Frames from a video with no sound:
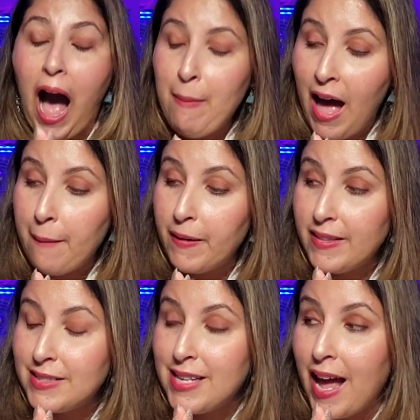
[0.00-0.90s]
I'm happy
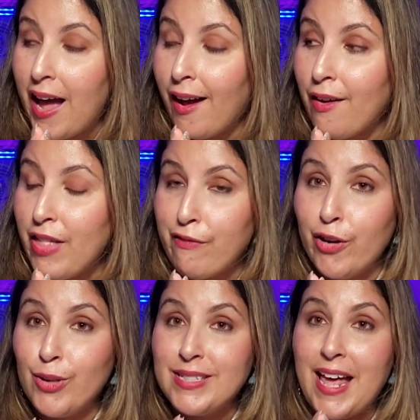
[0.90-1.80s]
to say that
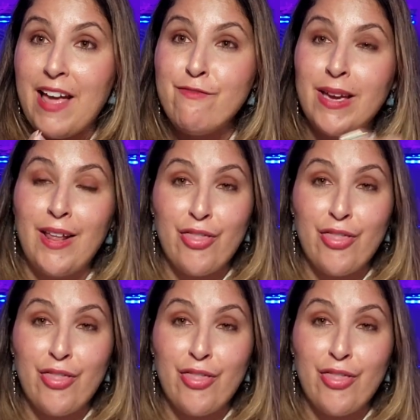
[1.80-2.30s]
folks that have made